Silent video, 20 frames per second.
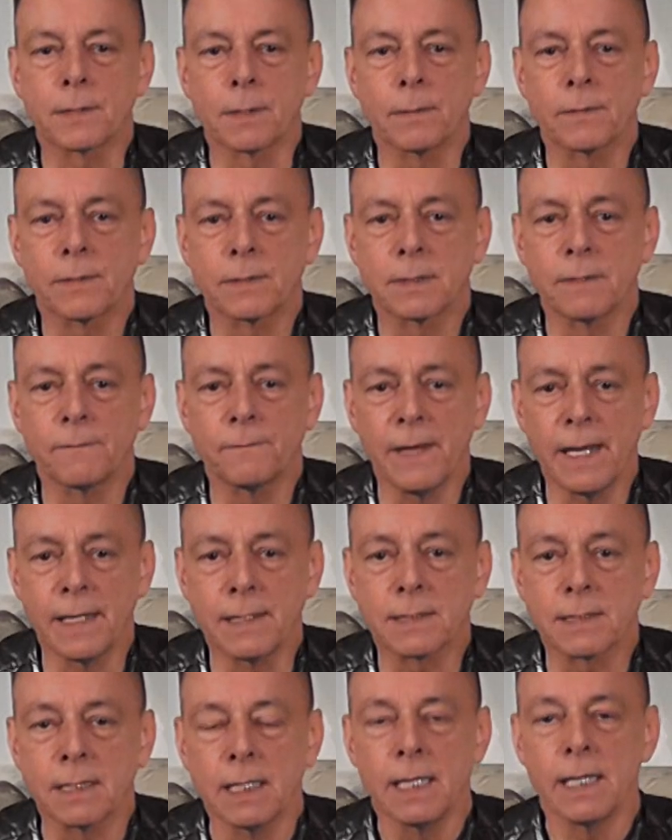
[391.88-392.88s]
a
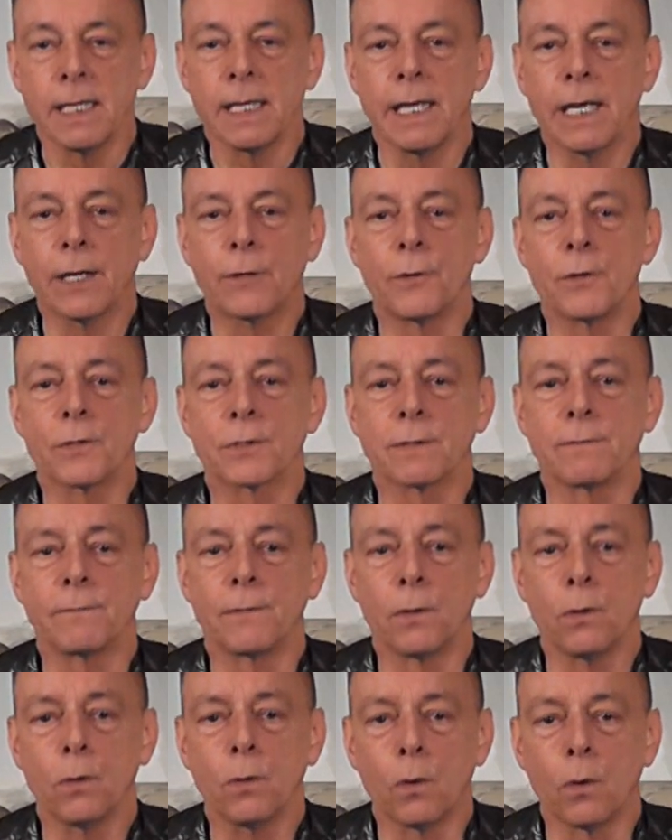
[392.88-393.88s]
defence ignorance of
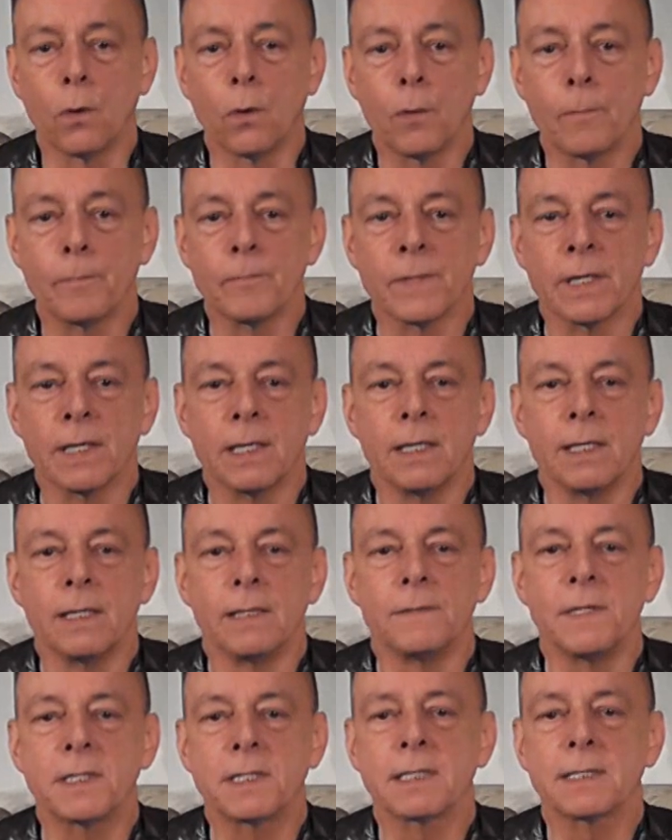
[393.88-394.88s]
the law.
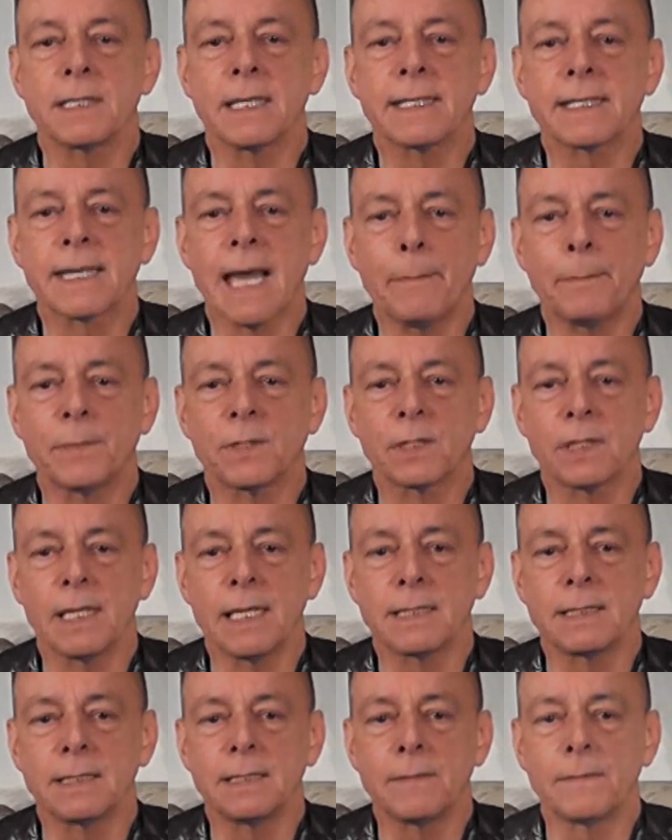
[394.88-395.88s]
This is
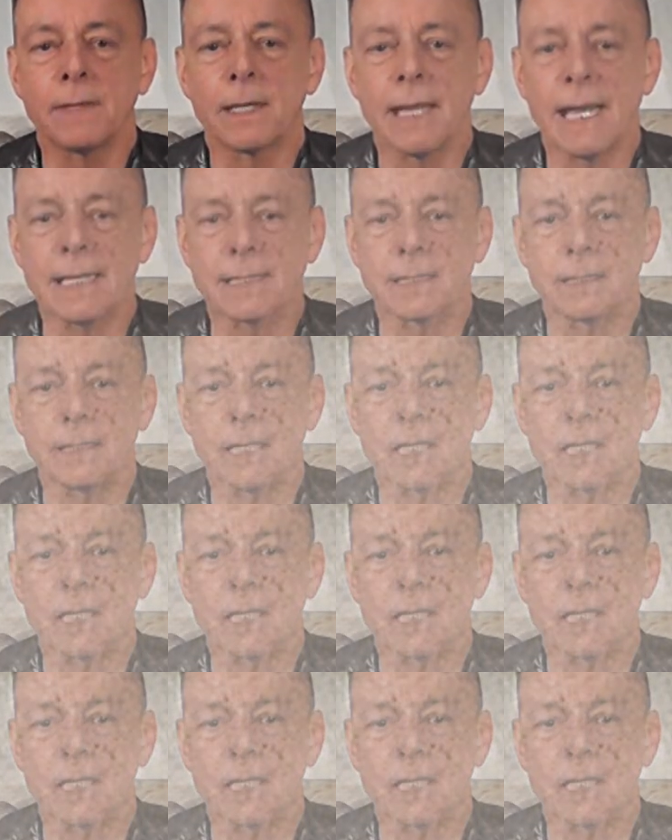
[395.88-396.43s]
encapsulated in the Latin